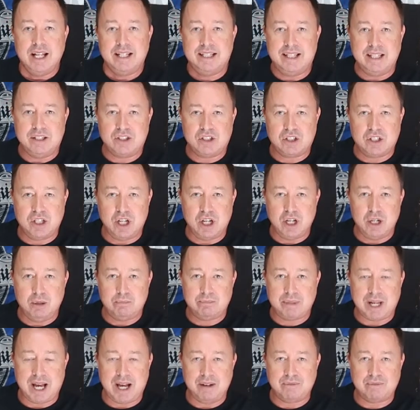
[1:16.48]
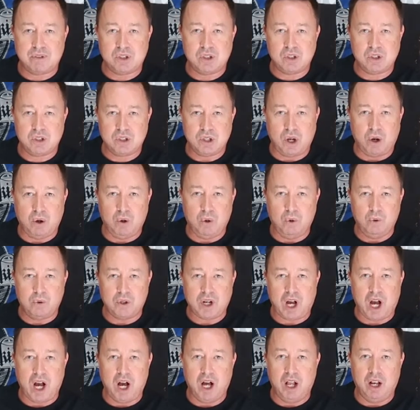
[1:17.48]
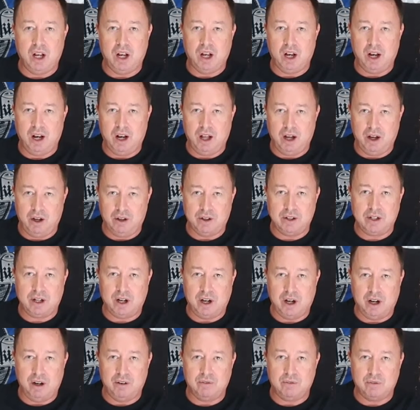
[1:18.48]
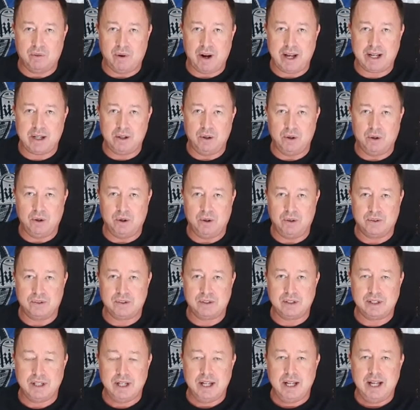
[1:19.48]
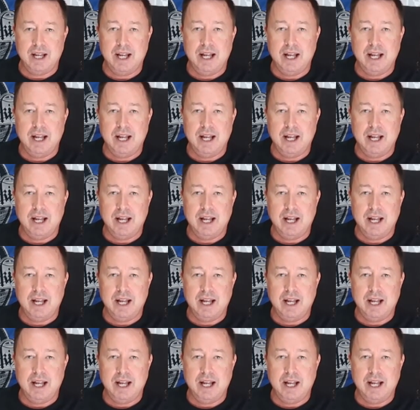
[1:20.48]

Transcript: Disturbed have sold a lot of records.